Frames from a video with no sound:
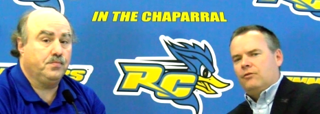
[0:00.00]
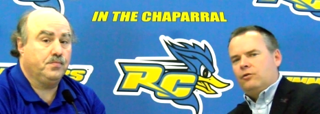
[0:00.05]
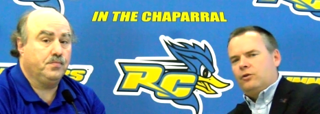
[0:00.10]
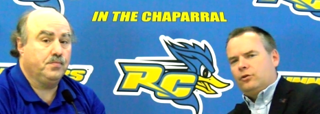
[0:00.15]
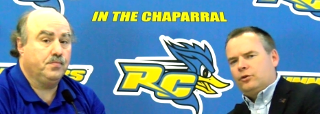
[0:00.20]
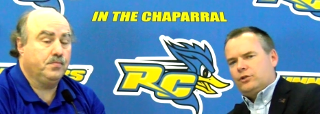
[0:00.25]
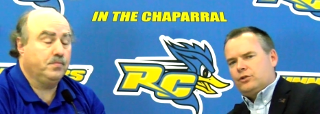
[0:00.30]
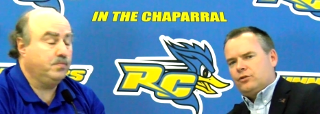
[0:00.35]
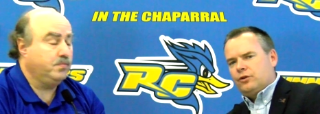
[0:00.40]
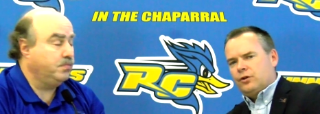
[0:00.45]

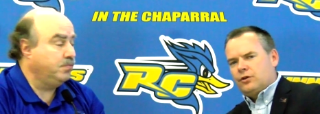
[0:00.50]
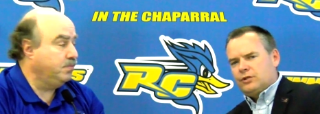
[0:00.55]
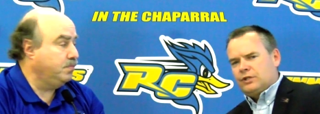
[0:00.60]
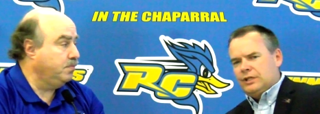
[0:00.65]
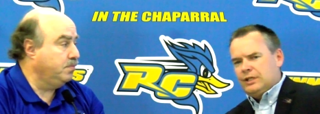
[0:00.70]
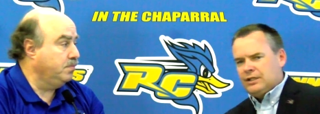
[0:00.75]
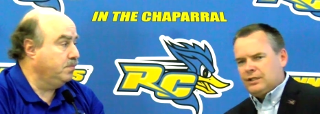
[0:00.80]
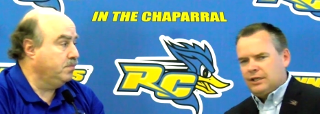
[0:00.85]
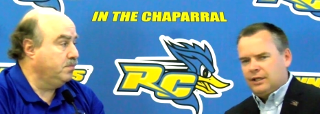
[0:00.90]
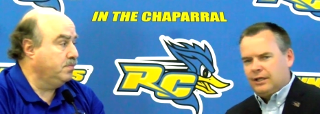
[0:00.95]
Speaker 1: really strong
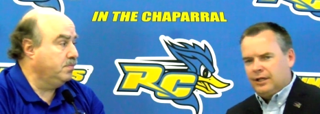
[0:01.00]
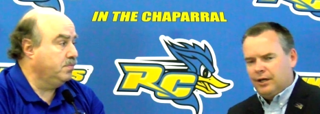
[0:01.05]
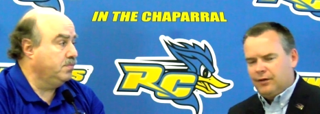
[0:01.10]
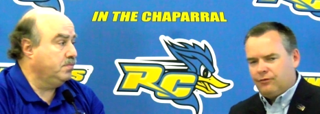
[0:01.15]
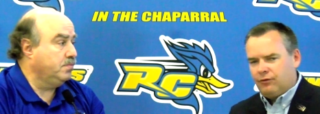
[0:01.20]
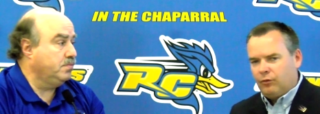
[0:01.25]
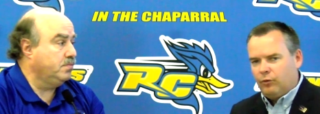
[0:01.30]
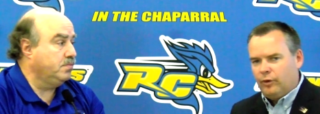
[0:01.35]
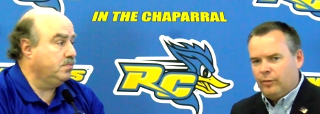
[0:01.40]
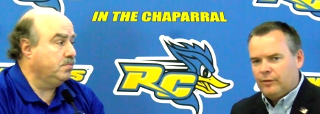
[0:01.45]
season
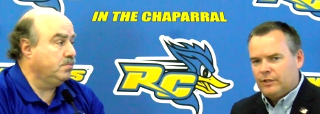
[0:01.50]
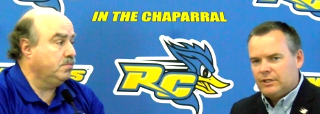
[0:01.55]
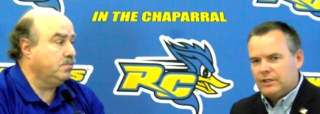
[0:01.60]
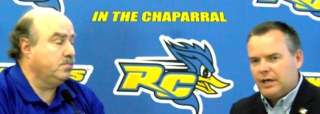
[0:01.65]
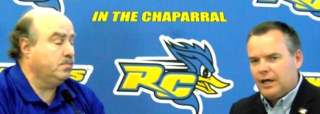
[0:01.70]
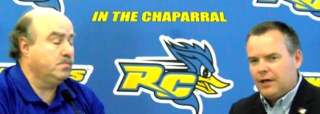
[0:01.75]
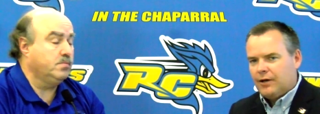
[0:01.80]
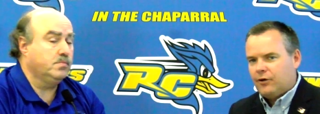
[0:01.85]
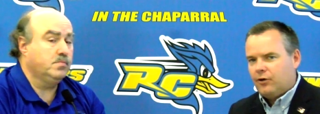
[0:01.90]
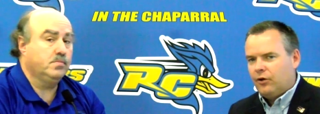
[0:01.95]
again for women's
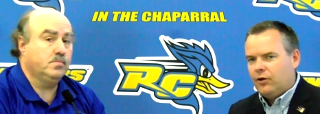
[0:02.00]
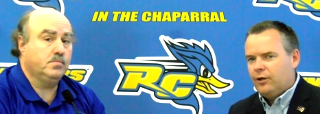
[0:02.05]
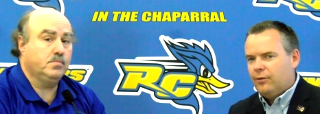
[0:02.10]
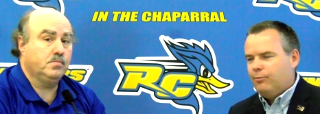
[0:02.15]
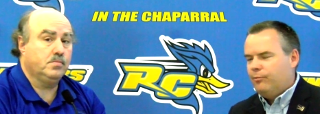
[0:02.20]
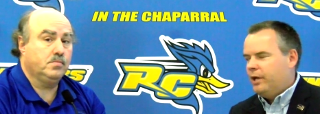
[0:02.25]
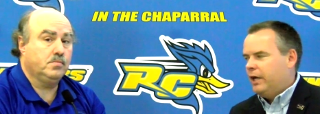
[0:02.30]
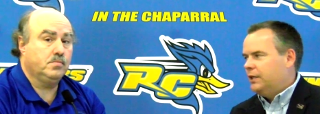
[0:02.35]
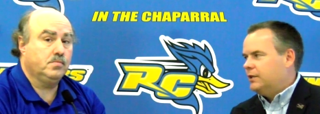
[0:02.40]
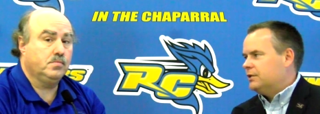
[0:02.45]
soccer. On
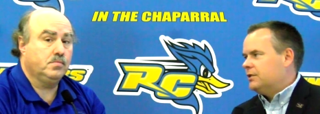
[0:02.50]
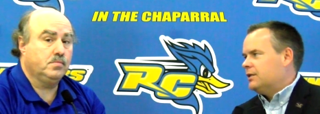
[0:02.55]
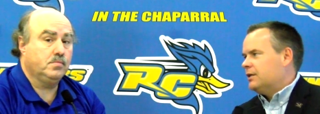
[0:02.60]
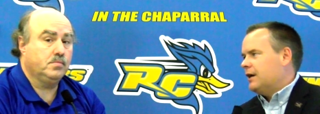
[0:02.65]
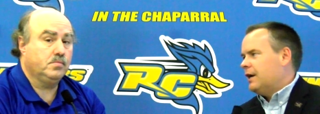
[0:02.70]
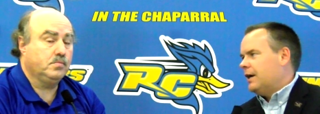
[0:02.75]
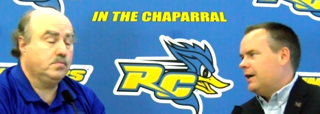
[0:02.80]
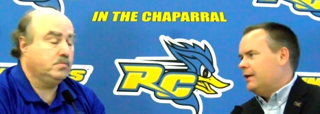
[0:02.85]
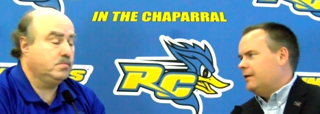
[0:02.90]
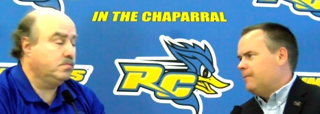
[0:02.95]
the men's
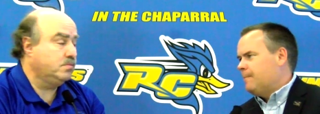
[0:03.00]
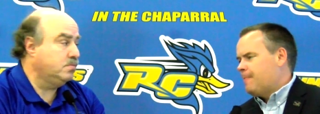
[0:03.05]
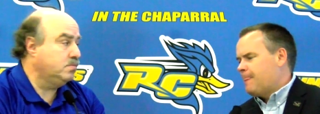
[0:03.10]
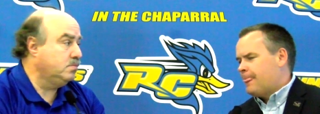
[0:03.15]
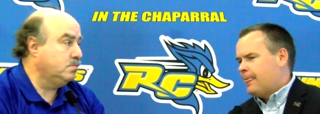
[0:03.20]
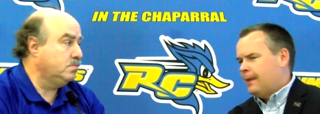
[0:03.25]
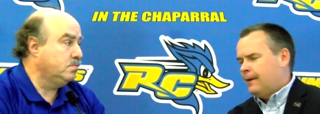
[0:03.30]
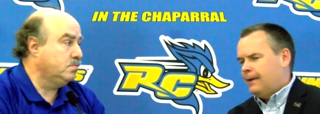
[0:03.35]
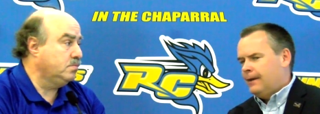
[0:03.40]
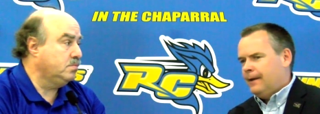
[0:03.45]
side,
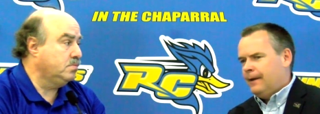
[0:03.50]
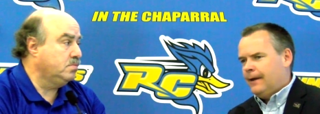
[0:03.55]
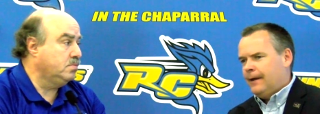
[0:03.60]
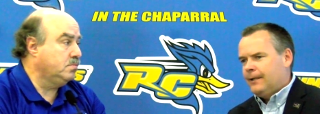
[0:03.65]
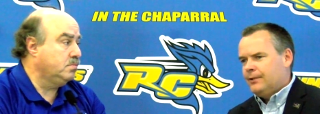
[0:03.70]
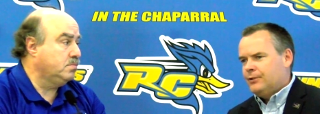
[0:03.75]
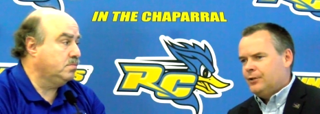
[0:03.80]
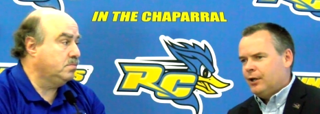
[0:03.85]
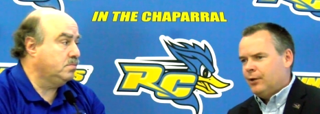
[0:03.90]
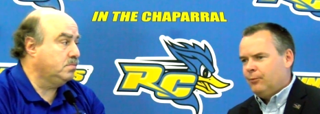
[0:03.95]

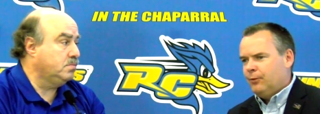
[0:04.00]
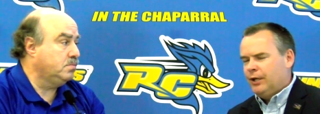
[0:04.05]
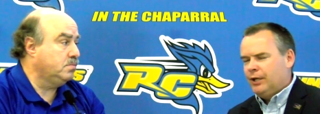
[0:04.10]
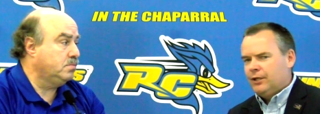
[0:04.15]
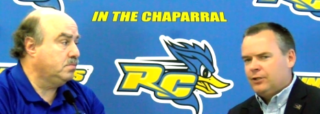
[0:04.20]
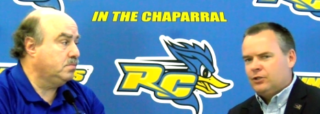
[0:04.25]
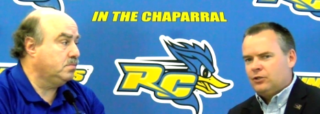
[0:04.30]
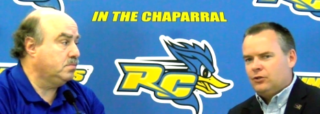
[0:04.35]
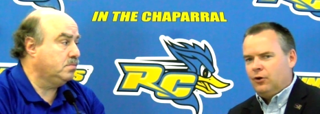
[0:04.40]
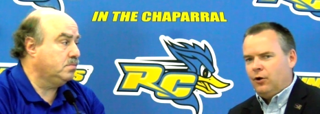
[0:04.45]
uh, gentleman
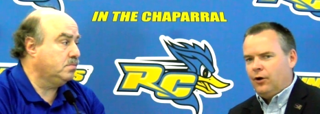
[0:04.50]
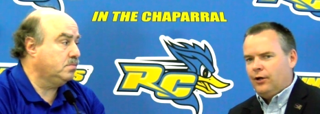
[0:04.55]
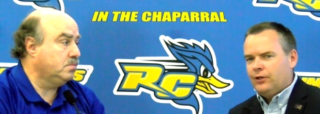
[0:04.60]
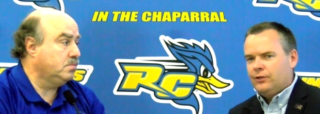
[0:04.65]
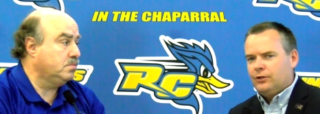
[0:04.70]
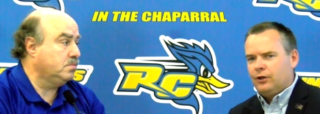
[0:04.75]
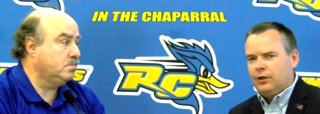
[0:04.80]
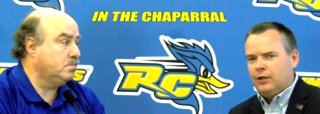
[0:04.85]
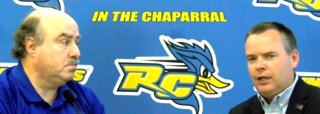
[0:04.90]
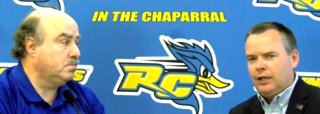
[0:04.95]
that
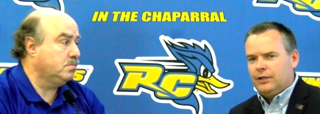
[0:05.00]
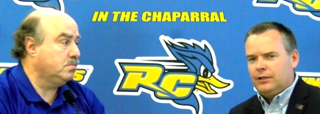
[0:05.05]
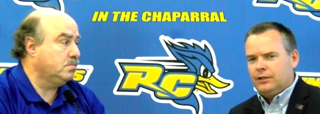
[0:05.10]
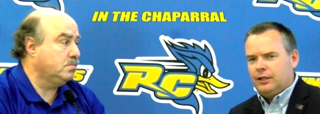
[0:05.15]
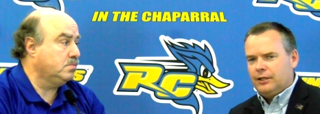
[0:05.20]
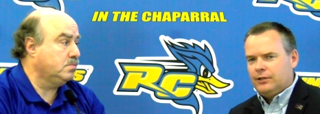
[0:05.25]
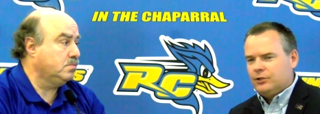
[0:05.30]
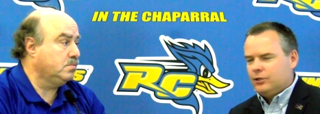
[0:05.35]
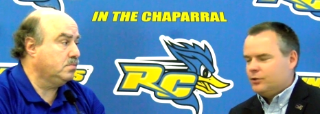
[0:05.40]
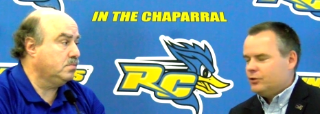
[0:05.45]
started uh, like,
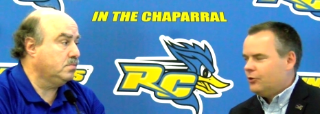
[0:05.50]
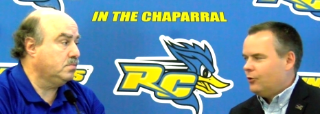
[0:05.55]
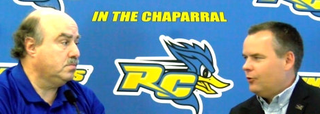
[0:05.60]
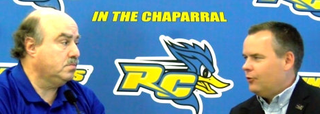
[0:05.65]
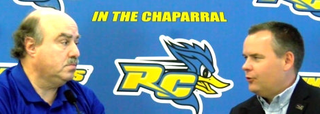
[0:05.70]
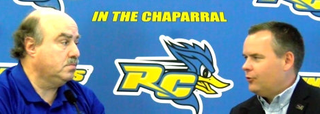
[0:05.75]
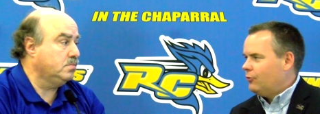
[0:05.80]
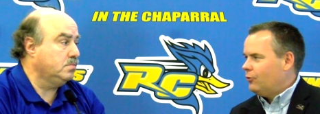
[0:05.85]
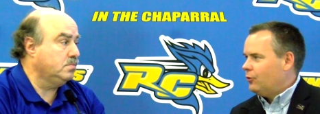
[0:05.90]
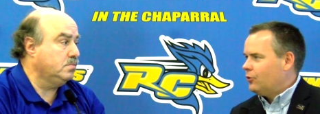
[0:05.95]
likes to
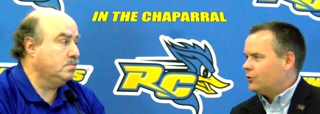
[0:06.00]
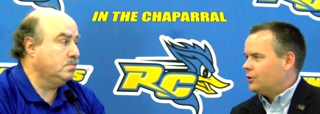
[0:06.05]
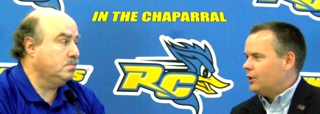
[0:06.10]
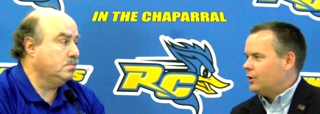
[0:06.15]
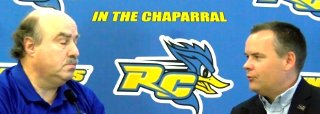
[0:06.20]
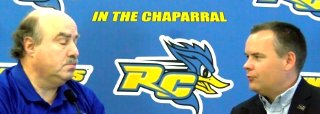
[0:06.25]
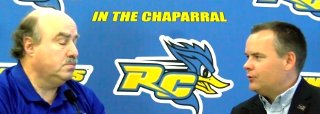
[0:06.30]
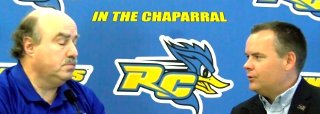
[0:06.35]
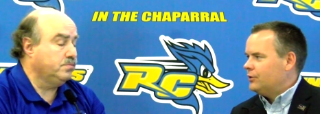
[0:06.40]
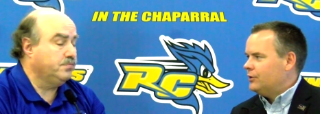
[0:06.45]
start the cross
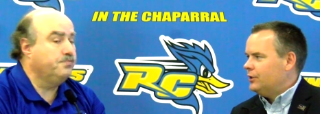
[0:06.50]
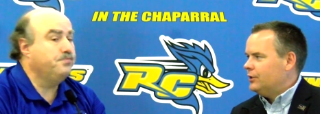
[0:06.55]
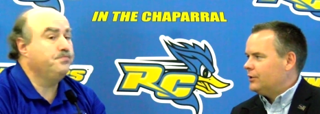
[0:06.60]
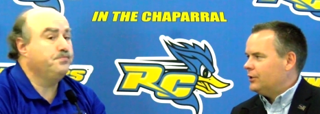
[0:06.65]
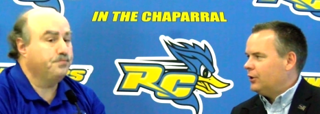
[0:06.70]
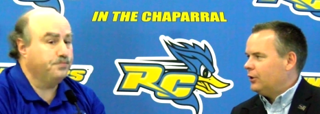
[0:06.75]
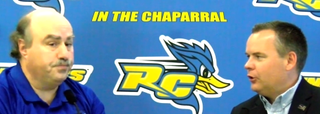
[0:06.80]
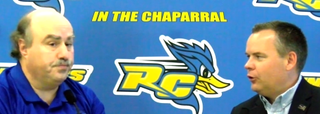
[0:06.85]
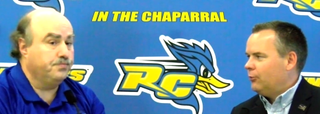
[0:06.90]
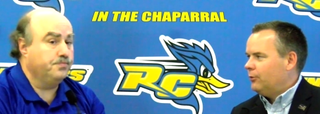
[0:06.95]
country
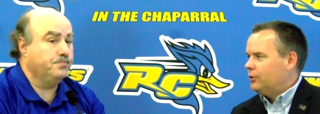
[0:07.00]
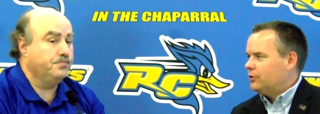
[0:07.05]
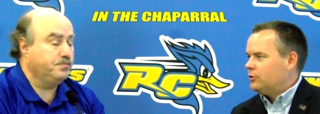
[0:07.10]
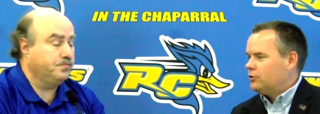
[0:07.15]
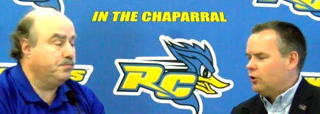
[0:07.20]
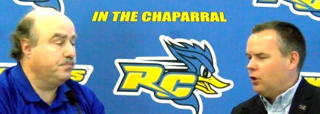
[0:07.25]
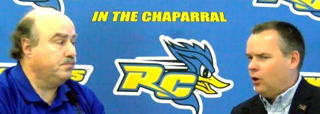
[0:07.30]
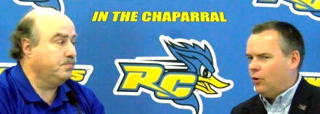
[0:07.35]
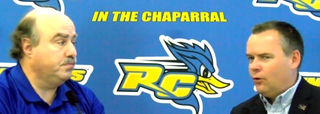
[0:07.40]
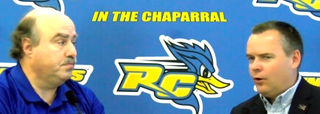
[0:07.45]
season a little mm. bit
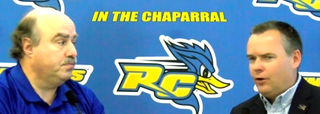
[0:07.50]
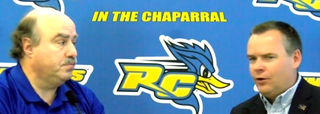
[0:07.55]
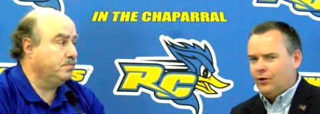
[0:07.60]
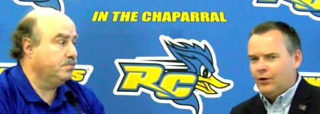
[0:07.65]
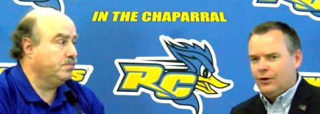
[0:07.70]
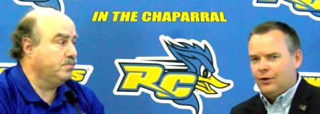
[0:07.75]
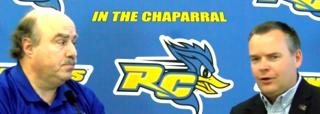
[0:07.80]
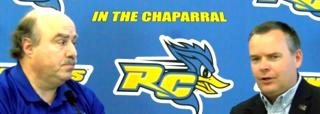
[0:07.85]
slower.